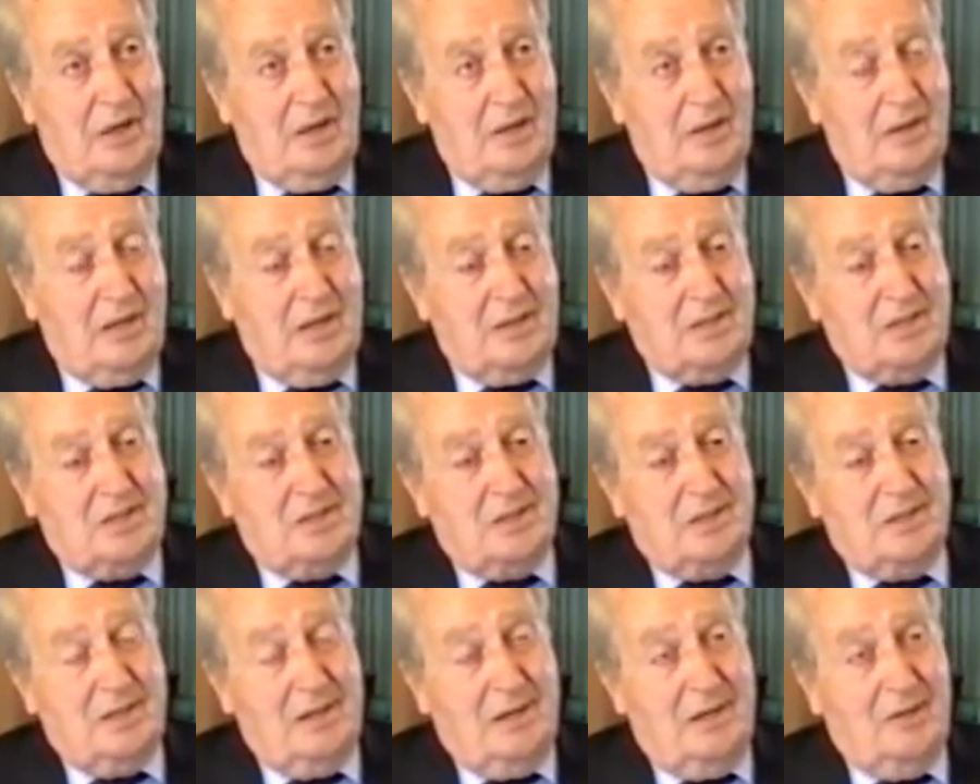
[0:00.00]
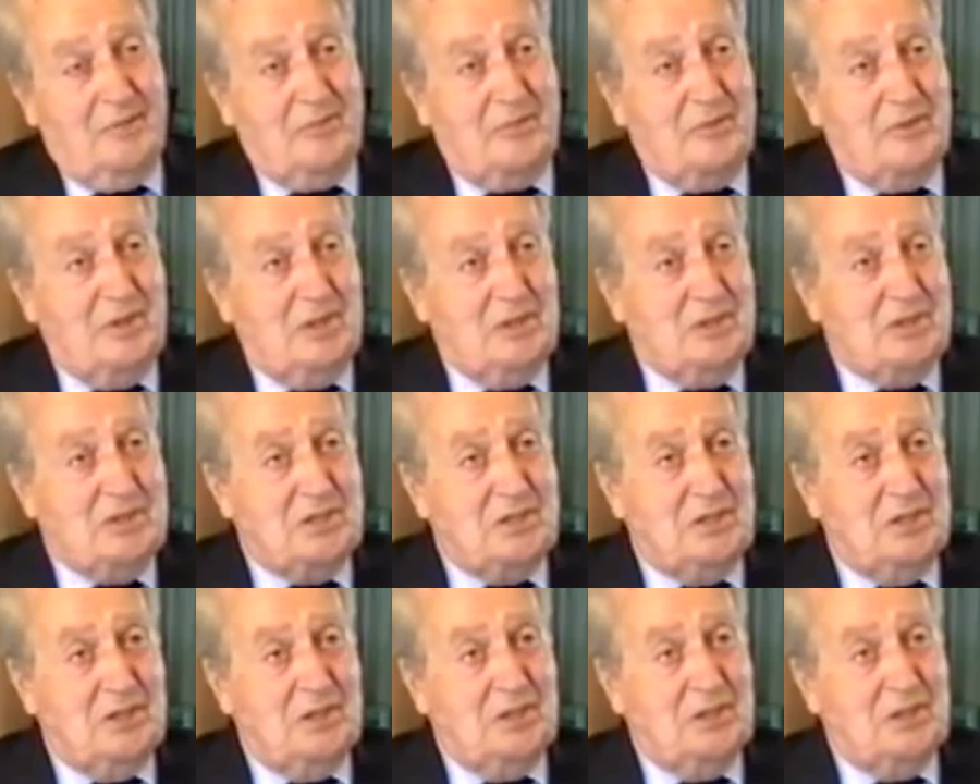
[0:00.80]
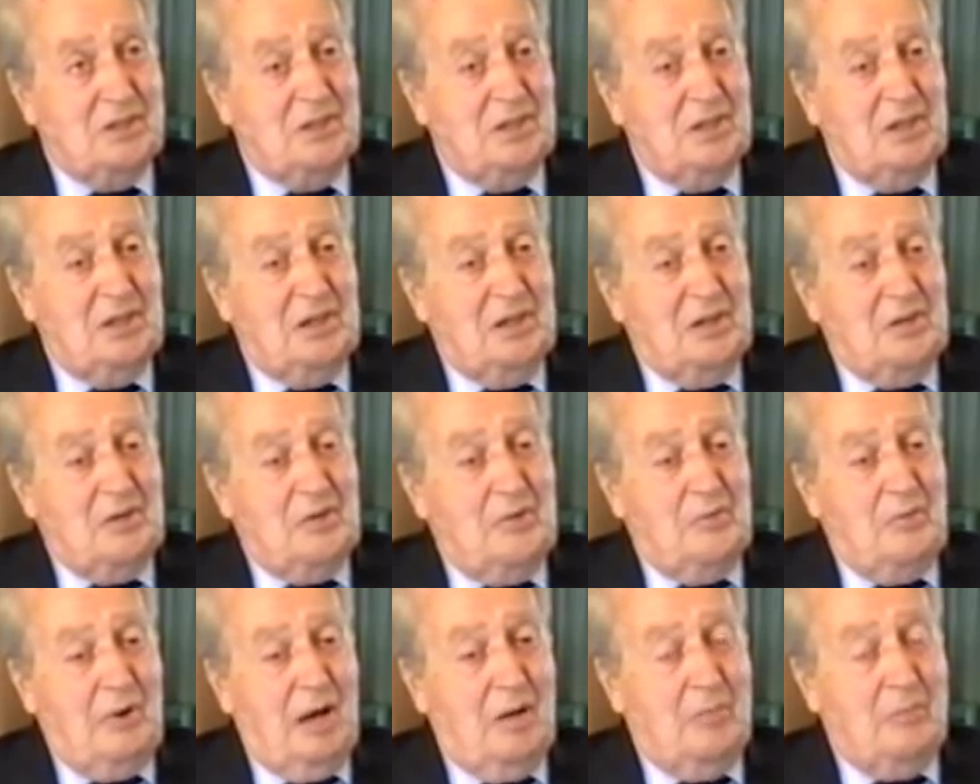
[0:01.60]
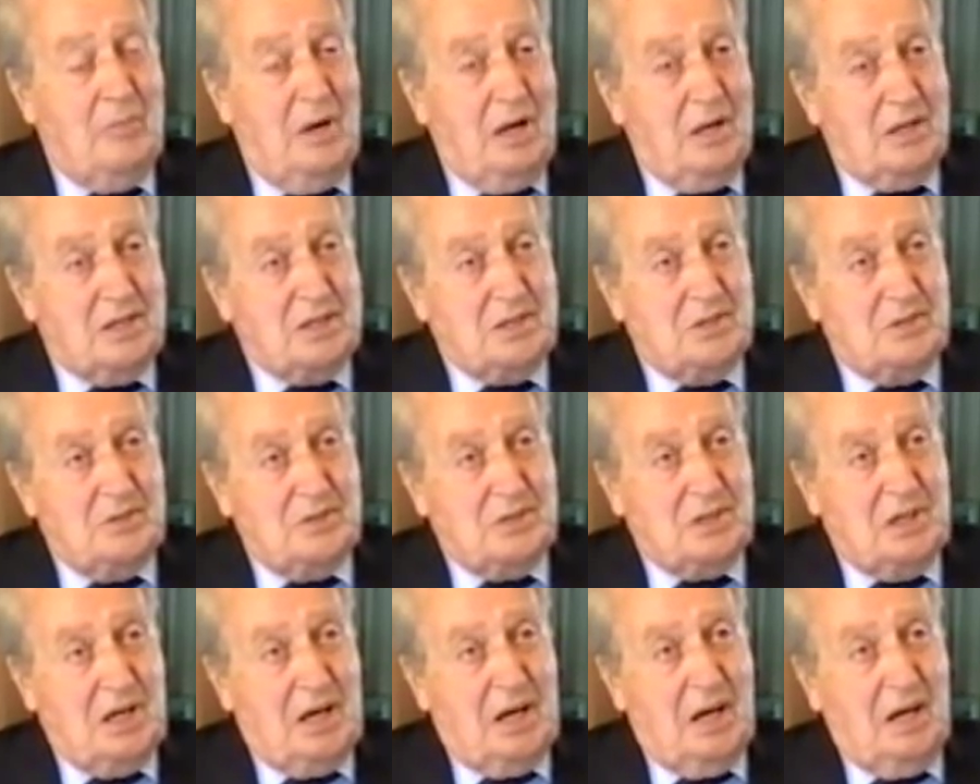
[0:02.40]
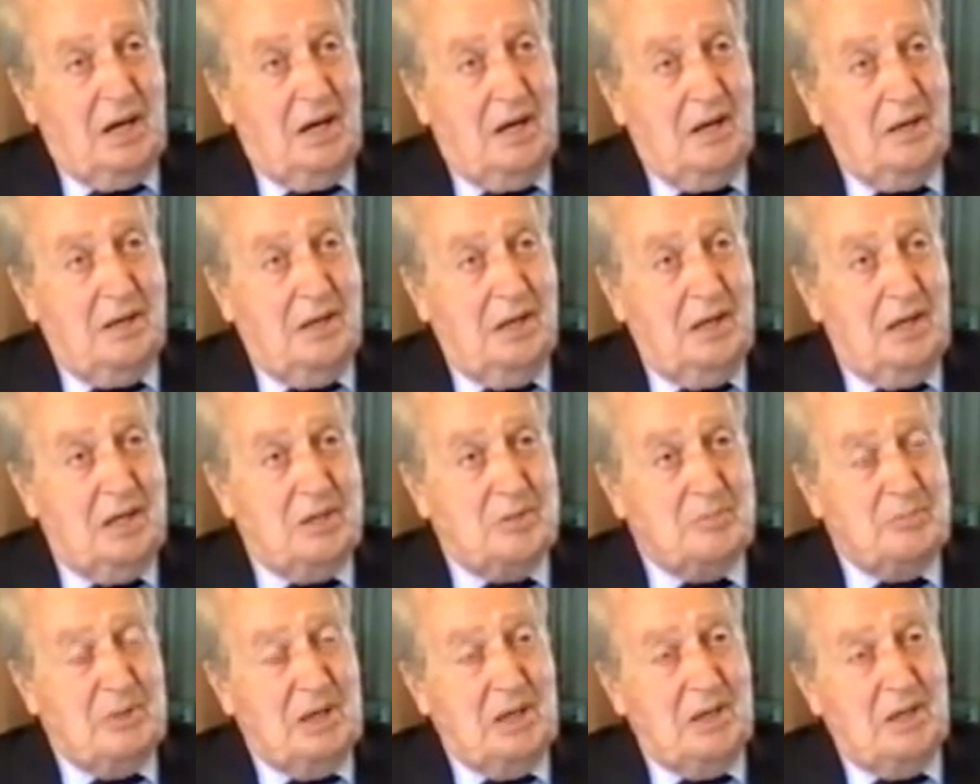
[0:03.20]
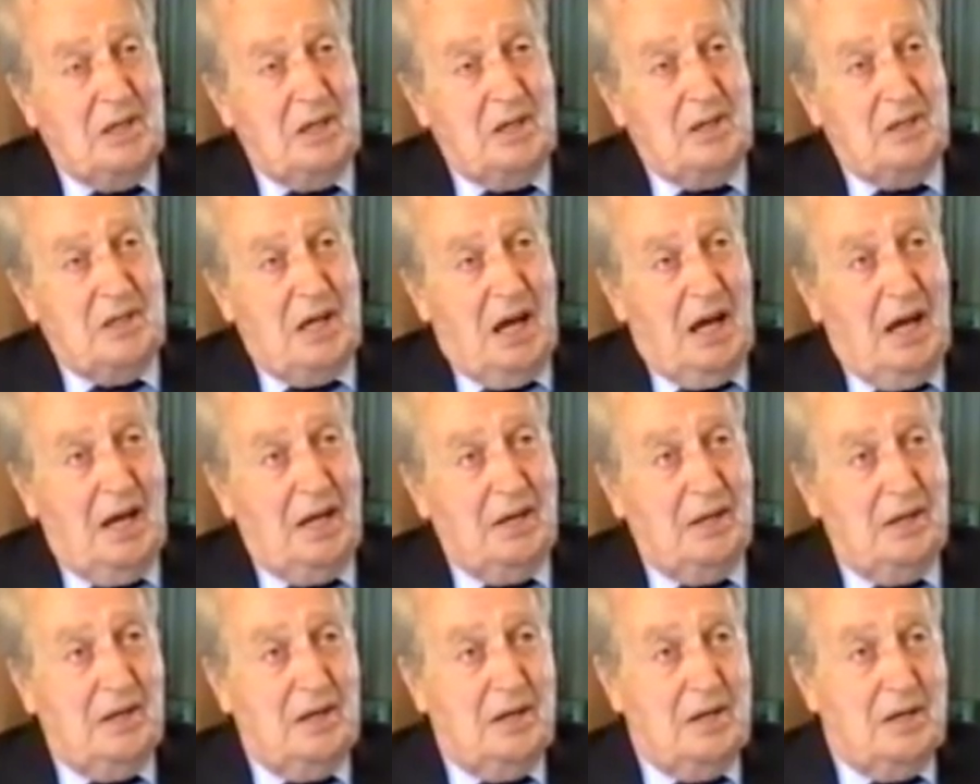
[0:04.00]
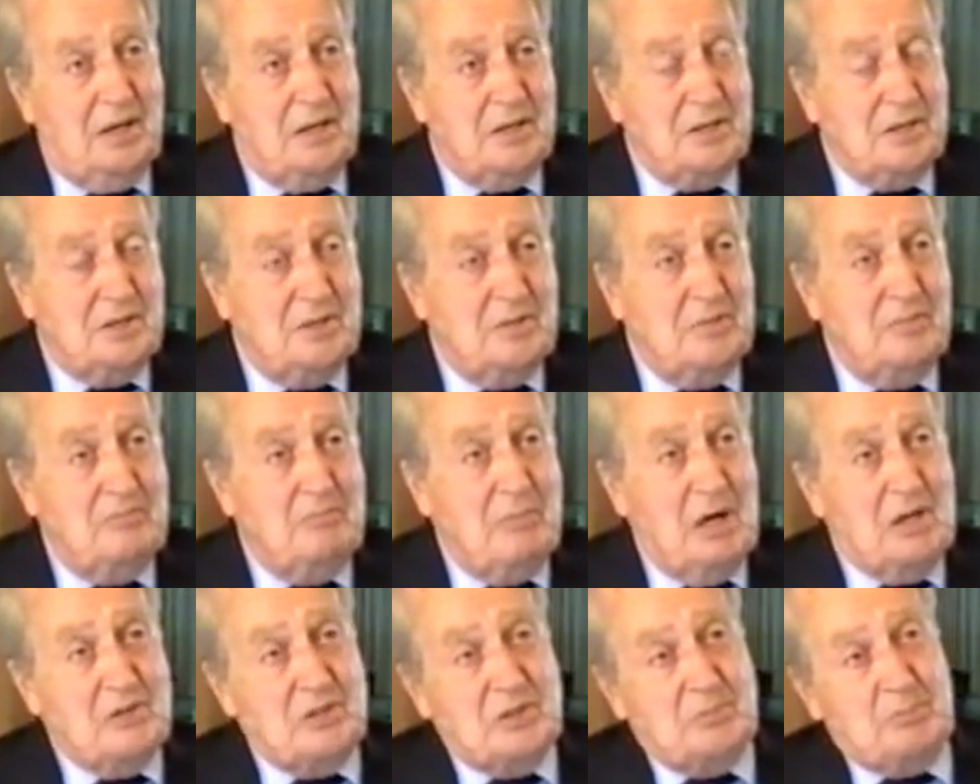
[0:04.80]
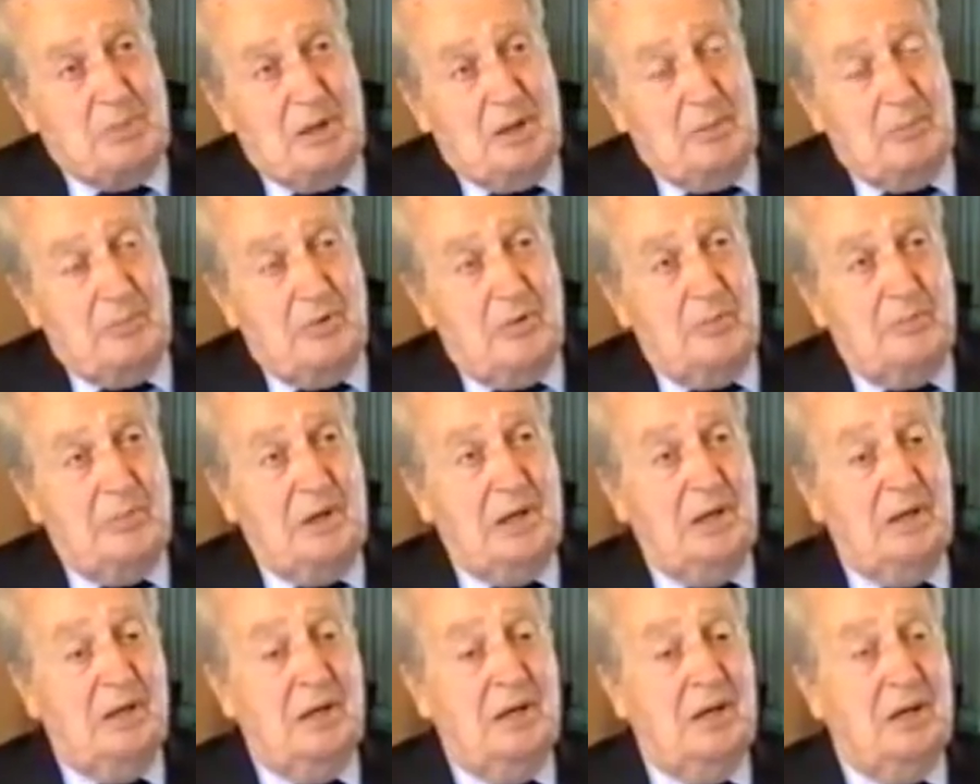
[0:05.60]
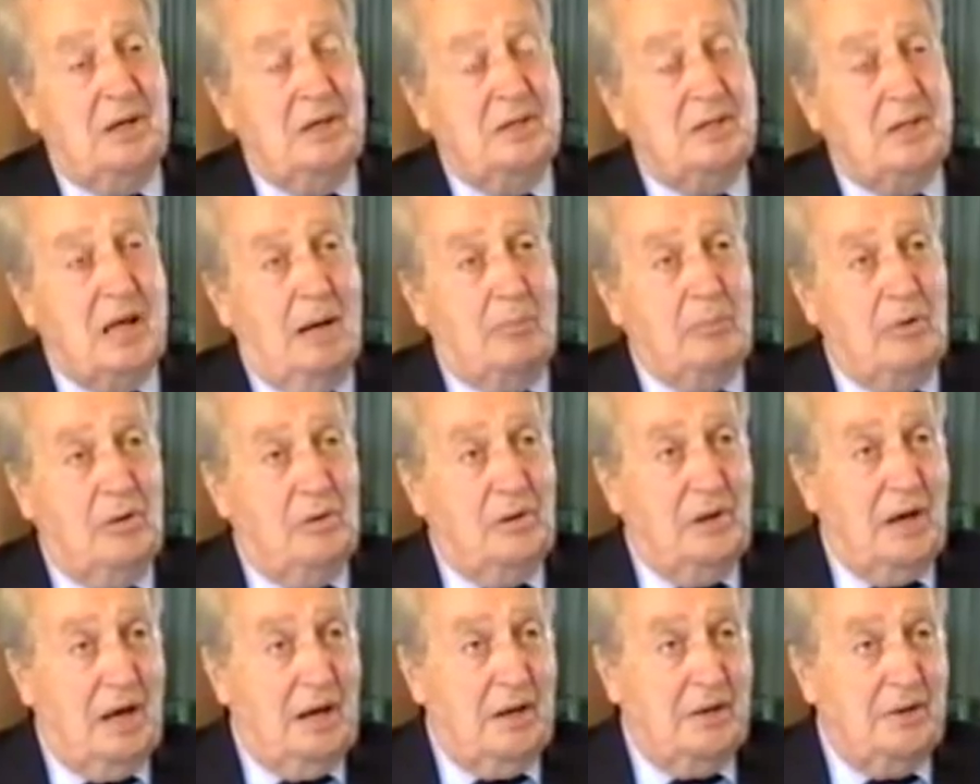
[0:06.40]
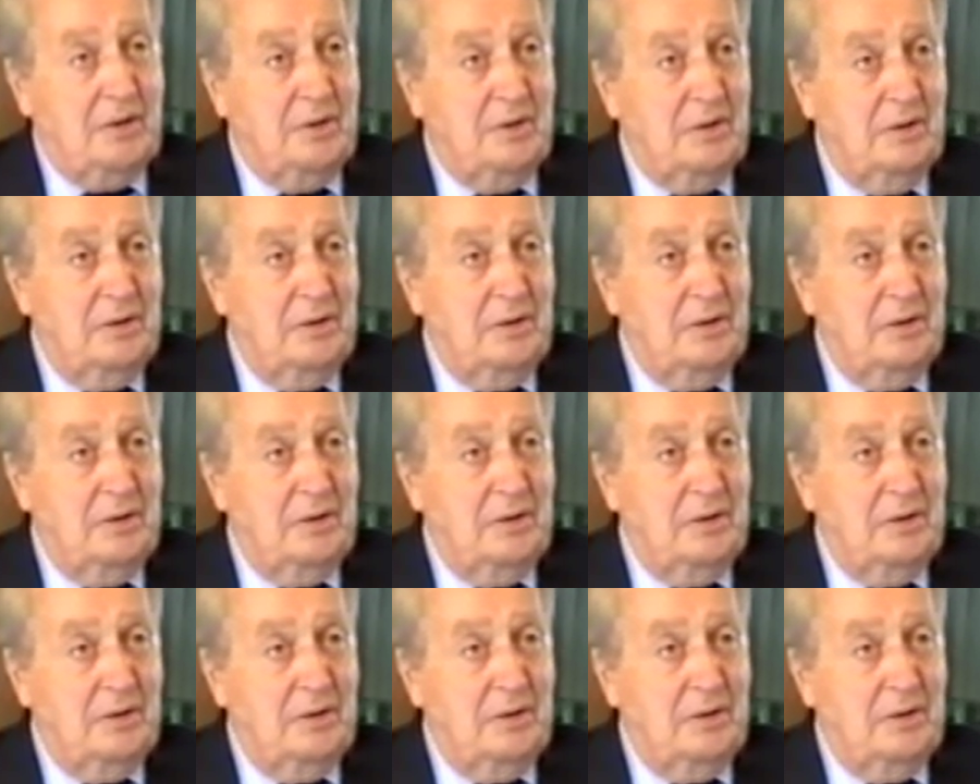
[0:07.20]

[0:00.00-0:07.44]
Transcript: this year, for instance, one master is going and he's been here 9 years, and most people have been here double that,